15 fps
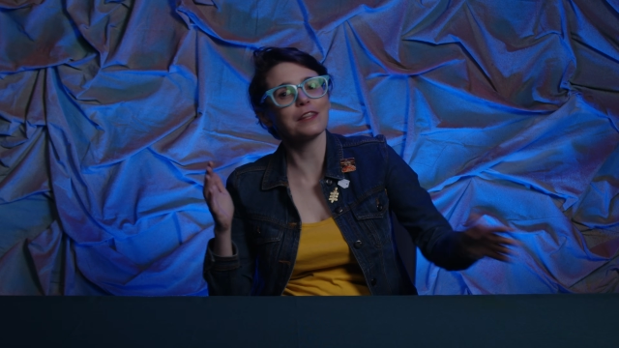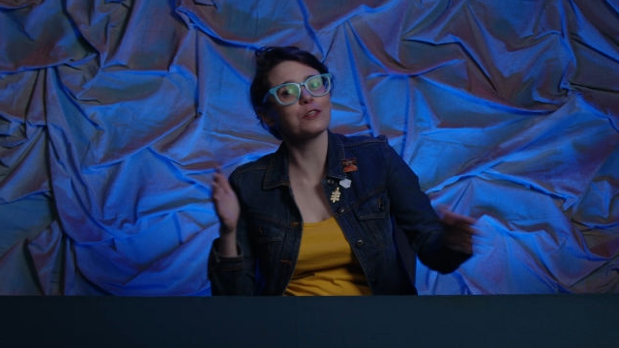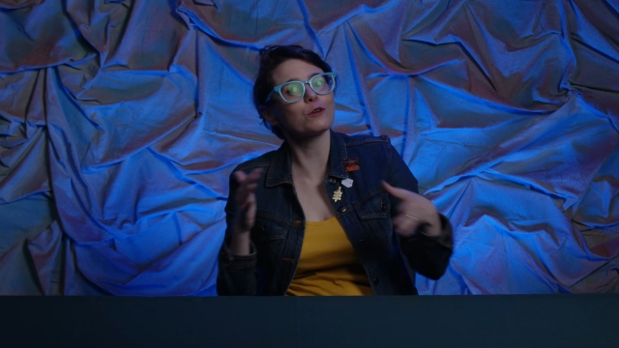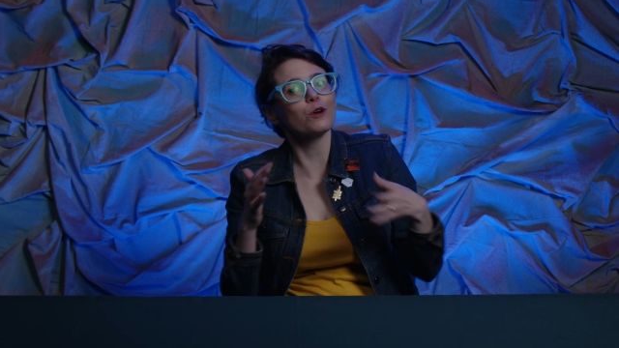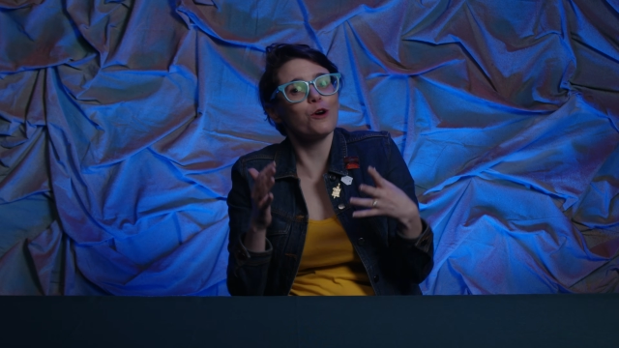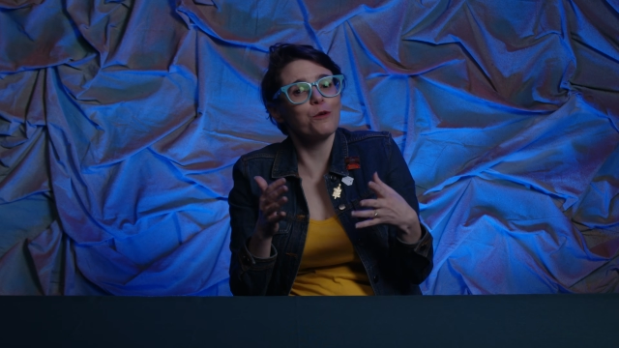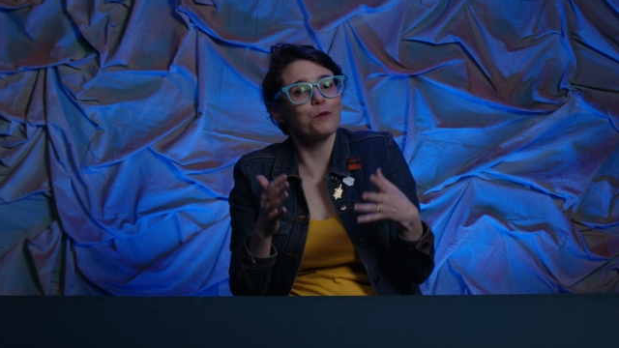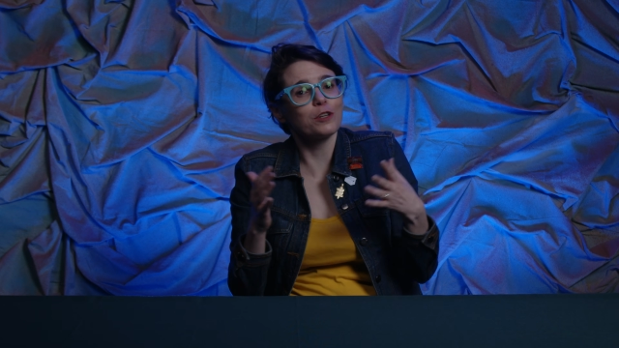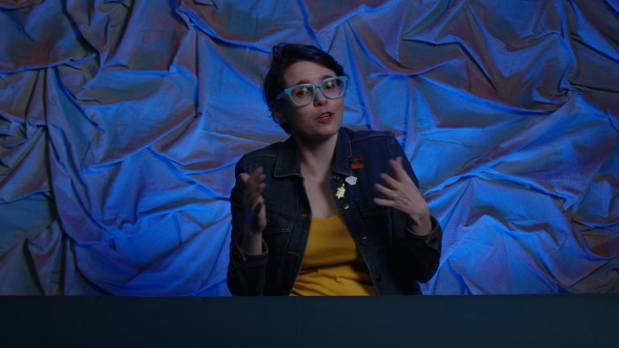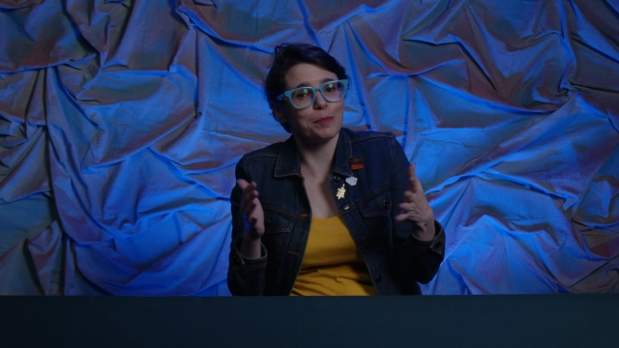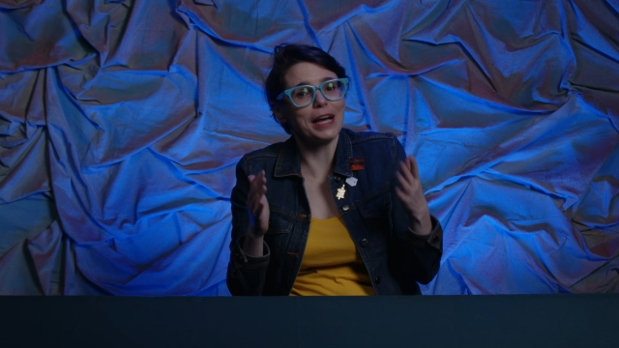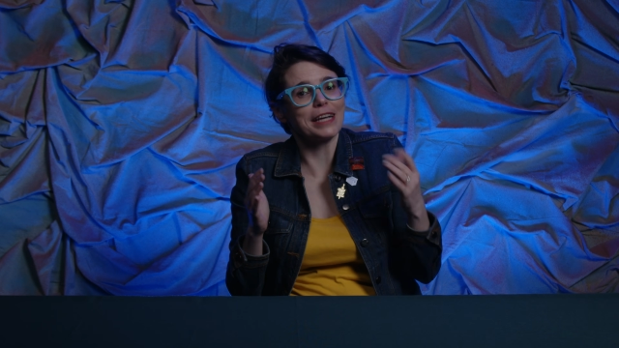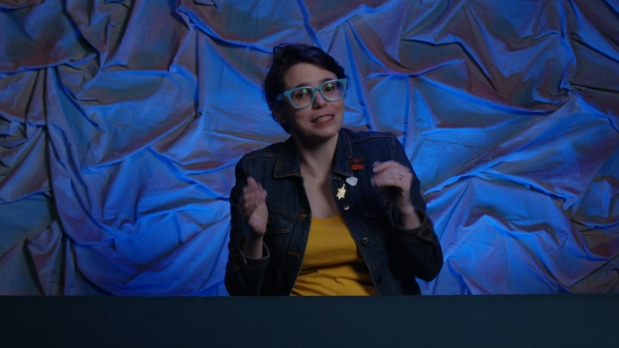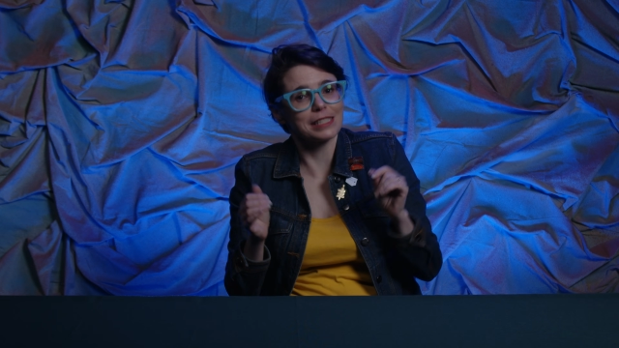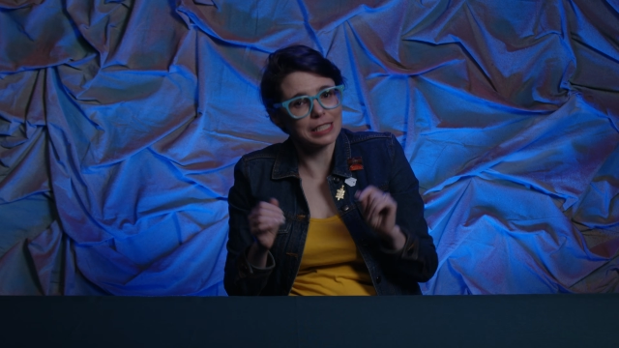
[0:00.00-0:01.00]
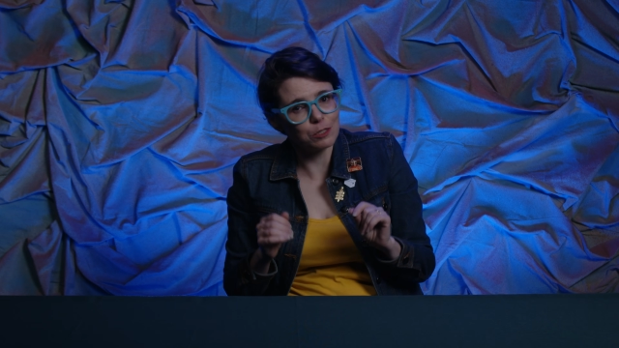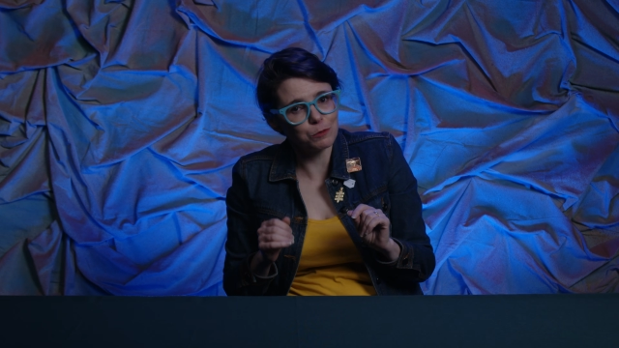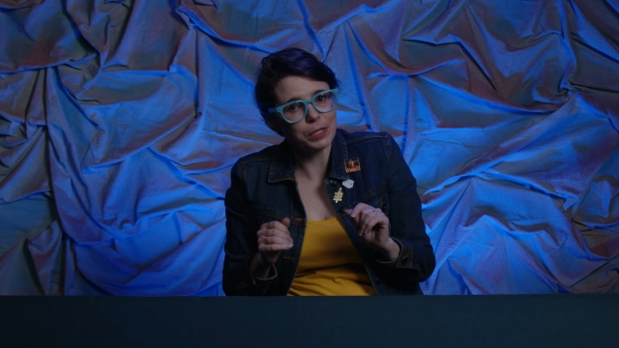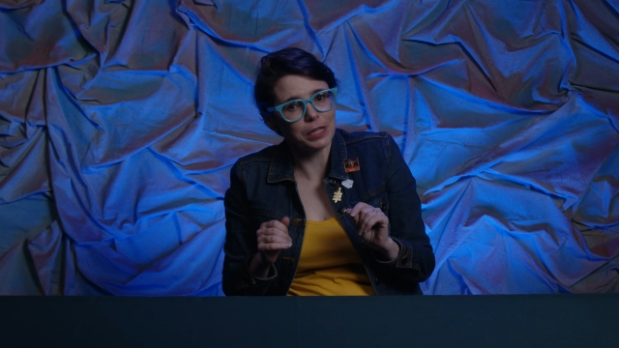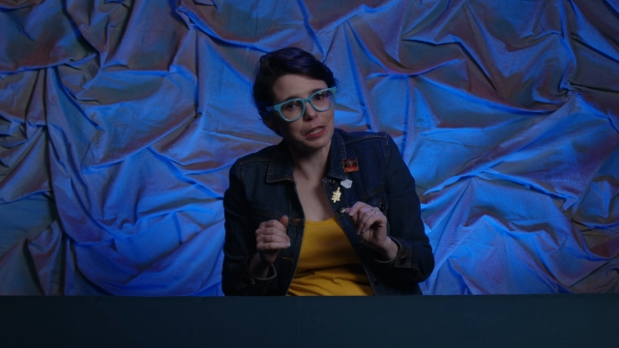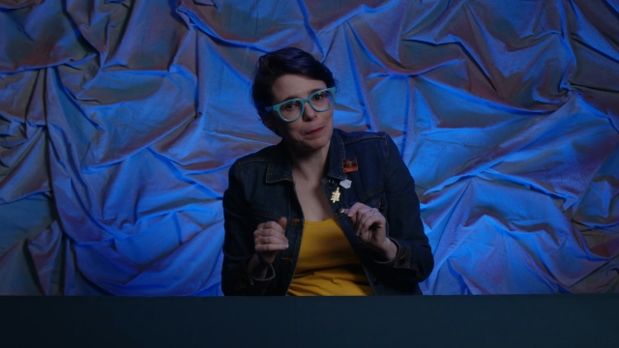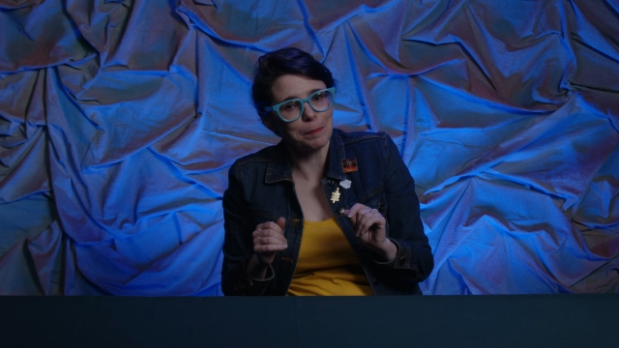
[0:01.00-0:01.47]
and their own capacities
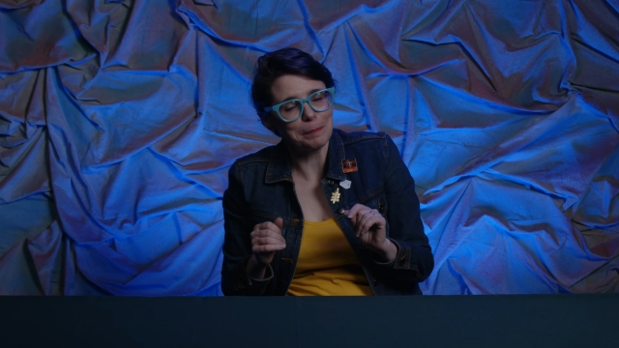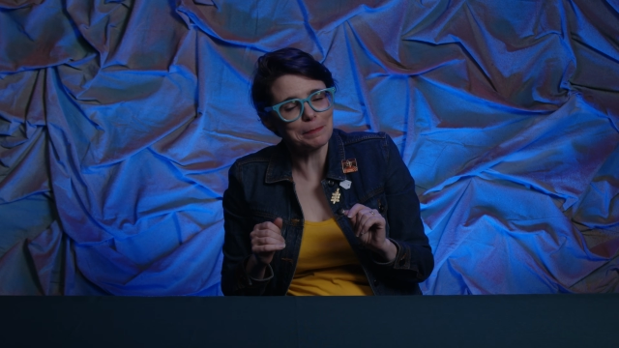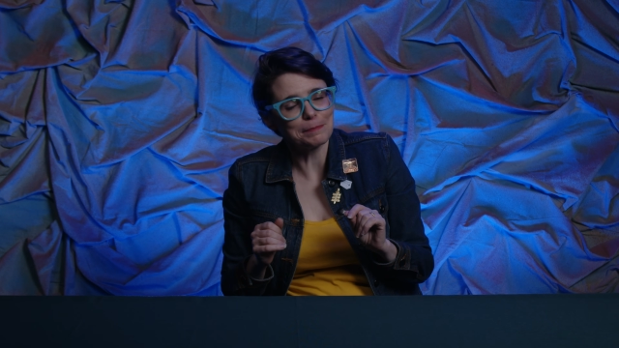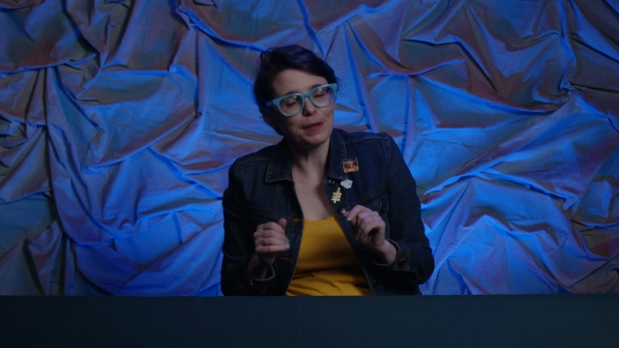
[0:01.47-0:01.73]
with them.